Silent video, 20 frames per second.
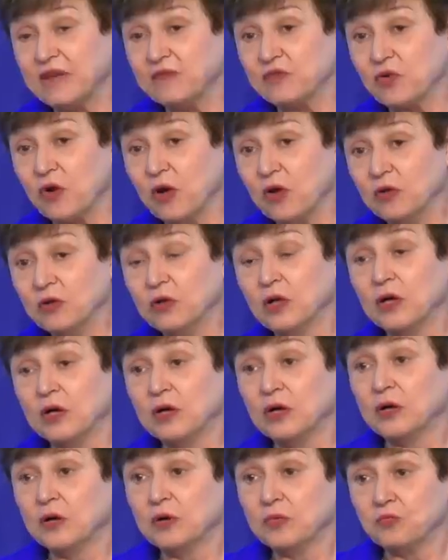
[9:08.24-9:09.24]
have a role.
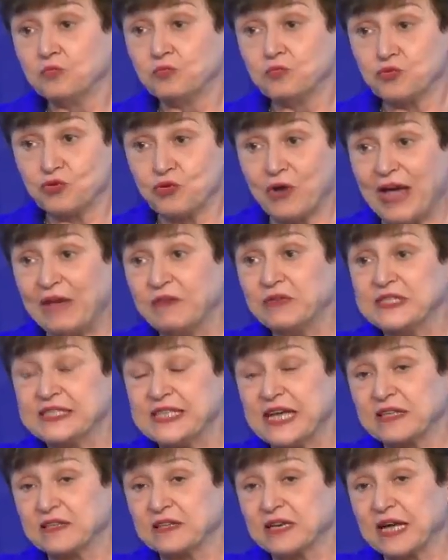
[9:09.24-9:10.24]
Private
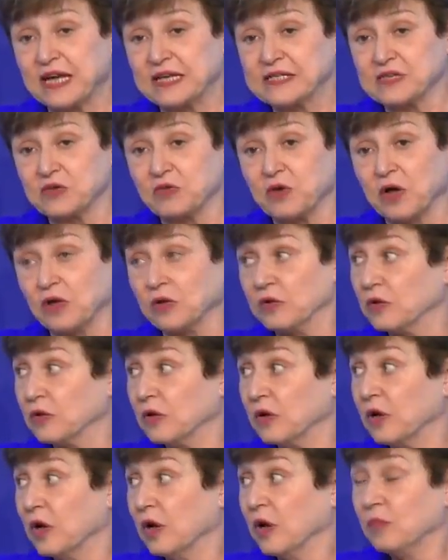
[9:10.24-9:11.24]
sector has a role.
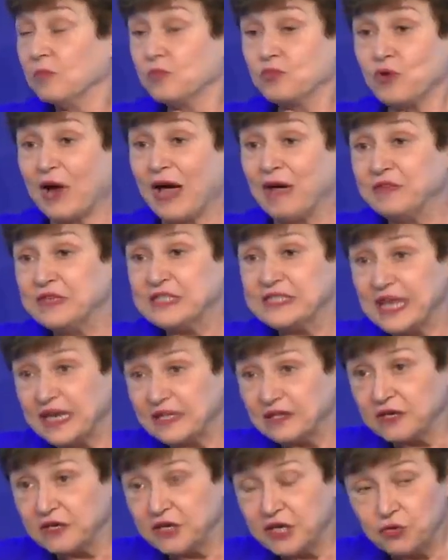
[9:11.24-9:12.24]
Private
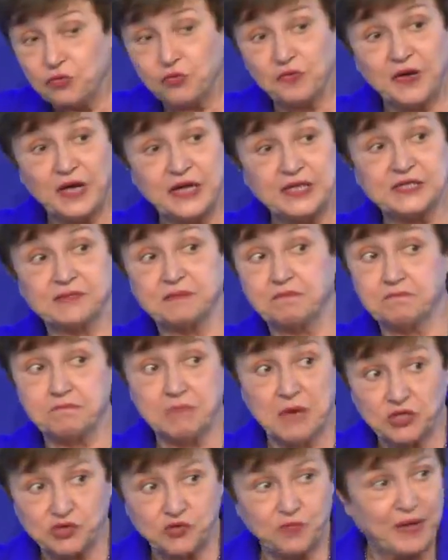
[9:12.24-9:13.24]
sector innovates
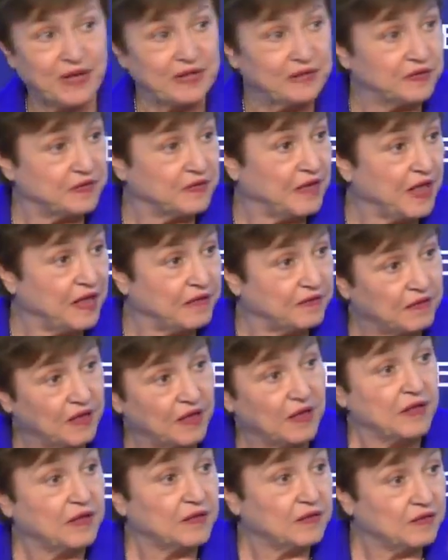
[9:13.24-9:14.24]
much better
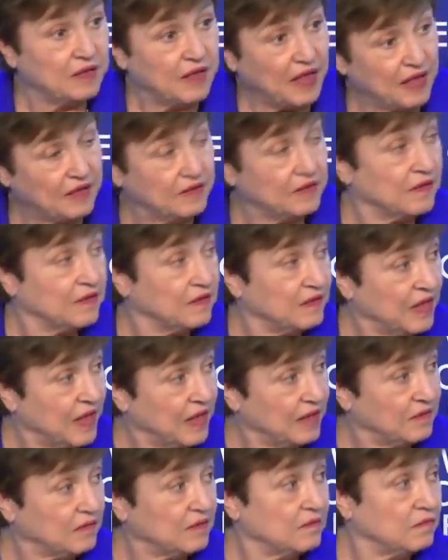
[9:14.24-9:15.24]
than
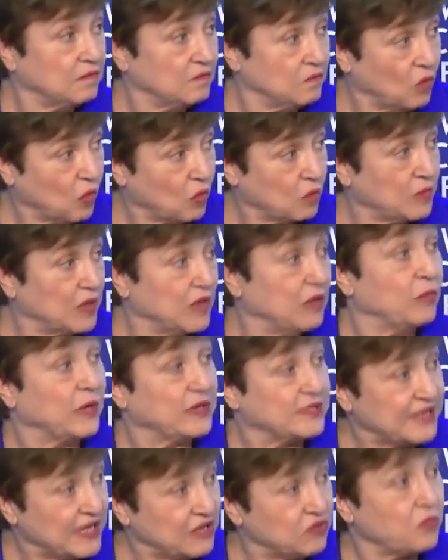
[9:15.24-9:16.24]
normally.
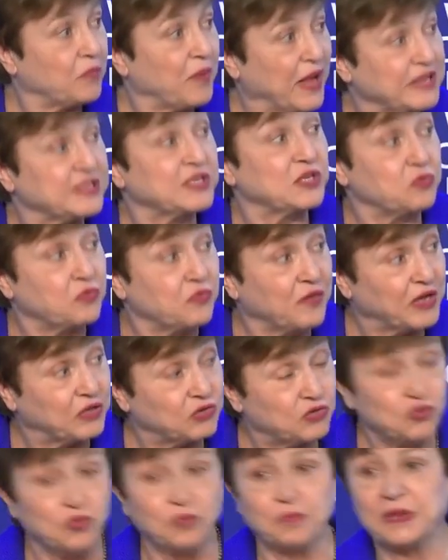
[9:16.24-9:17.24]
Well, central banks
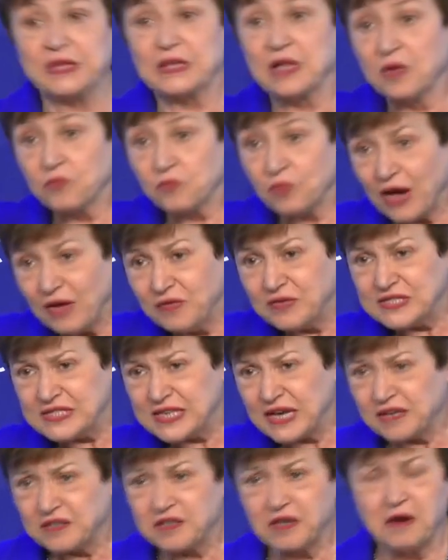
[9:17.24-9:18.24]
innovate too, but private
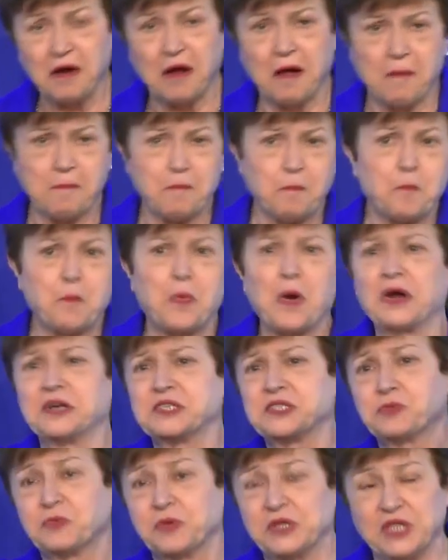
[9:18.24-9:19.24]
sector
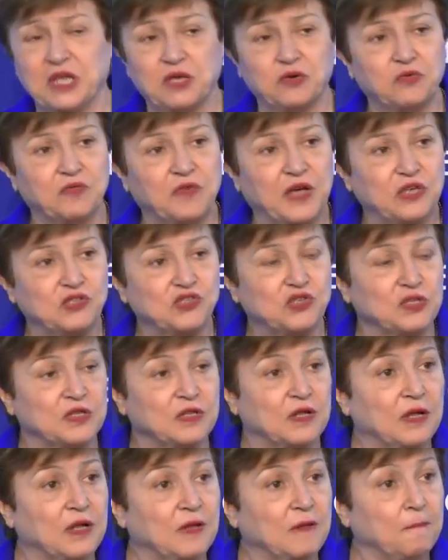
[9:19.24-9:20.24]
bursts with
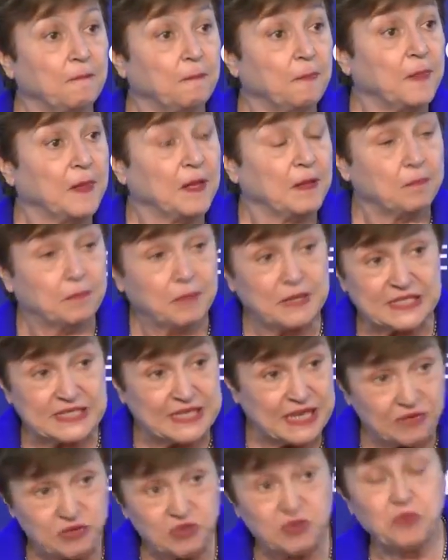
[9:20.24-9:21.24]
innovation. But
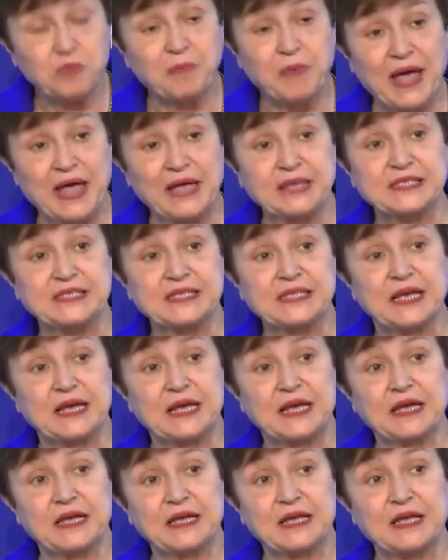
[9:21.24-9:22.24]
central banks
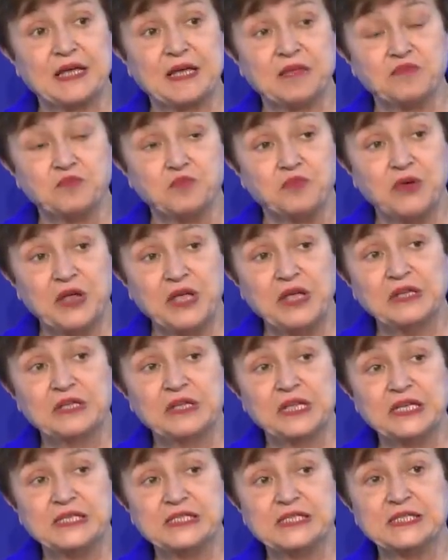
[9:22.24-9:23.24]
can
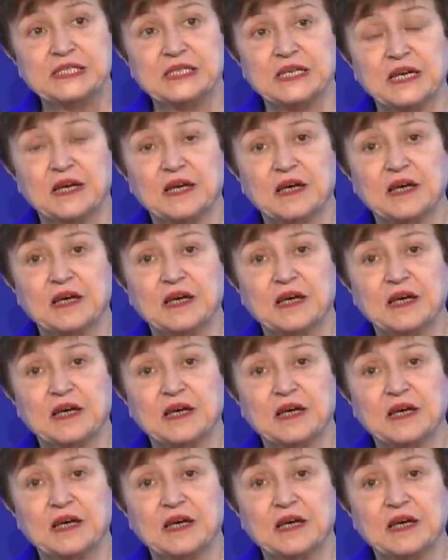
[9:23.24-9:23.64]
bring this